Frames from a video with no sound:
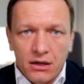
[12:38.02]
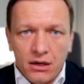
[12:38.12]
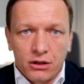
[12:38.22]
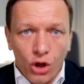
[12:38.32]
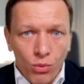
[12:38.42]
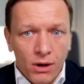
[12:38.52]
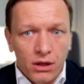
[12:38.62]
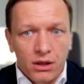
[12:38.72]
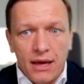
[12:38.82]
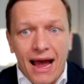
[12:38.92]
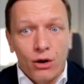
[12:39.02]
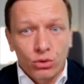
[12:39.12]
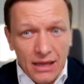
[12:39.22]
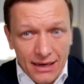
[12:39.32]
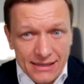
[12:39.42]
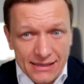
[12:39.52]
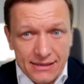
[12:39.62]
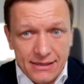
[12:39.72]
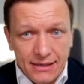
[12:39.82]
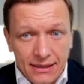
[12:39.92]
global
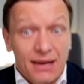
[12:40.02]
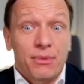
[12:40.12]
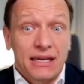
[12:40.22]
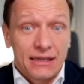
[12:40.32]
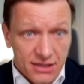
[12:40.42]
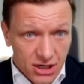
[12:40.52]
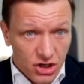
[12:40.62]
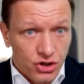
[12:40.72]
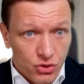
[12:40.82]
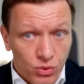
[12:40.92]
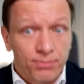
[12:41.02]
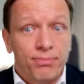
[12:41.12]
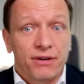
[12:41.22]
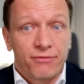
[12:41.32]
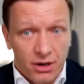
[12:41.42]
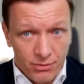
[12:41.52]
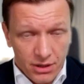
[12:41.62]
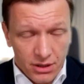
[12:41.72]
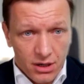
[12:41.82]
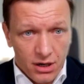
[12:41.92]
out-licensing and M&A discussions with big
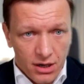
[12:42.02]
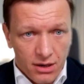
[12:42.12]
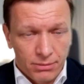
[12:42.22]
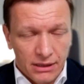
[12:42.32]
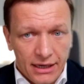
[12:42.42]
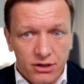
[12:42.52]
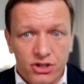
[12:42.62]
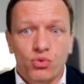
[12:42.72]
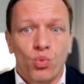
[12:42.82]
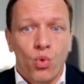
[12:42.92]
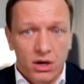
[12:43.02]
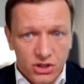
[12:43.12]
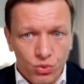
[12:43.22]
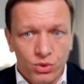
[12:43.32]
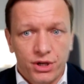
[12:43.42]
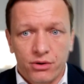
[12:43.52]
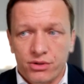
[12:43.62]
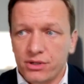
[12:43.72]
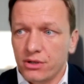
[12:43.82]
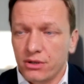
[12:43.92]
pharma players once we
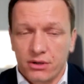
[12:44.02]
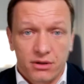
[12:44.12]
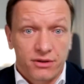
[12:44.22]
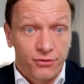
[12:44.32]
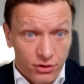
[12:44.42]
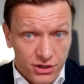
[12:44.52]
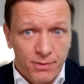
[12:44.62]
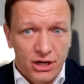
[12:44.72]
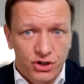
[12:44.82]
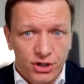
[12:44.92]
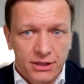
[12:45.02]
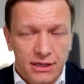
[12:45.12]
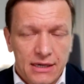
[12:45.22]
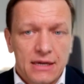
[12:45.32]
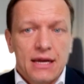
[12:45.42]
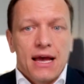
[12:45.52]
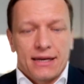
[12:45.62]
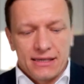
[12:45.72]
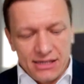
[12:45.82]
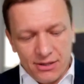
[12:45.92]
dose the first patient. And
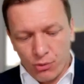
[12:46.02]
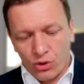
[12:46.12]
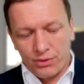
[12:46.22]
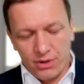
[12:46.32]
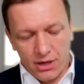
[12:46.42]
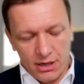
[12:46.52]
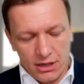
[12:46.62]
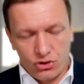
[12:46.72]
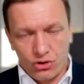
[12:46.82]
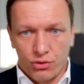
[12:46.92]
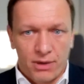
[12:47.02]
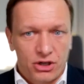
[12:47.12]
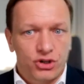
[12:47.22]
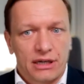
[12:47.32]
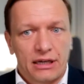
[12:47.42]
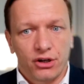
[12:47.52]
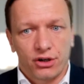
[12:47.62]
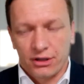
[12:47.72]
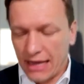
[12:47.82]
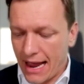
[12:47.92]
it is important to mention
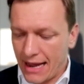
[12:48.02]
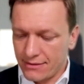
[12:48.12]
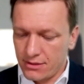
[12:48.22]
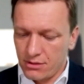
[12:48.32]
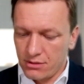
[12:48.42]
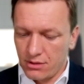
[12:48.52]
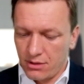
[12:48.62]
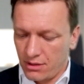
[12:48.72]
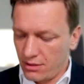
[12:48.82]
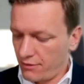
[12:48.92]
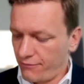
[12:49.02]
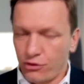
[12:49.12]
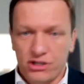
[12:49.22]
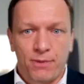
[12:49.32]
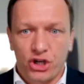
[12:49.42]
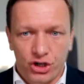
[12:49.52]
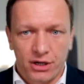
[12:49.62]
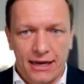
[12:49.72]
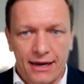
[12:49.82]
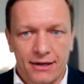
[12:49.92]
here that first
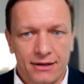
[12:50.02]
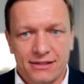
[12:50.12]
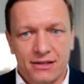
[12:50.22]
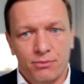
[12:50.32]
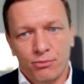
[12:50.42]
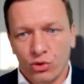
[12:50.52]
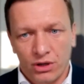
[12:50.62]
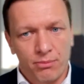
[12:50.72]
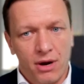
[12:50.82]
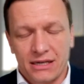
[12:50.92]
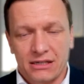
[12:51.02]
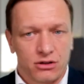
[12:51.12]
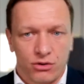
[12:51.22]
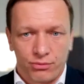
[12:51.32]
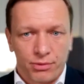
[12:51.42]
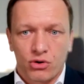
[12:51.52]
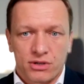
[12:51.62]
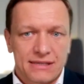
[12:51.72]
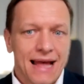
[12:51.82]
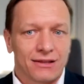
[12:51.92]
patient in is an important milestone
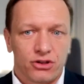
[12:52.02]
because that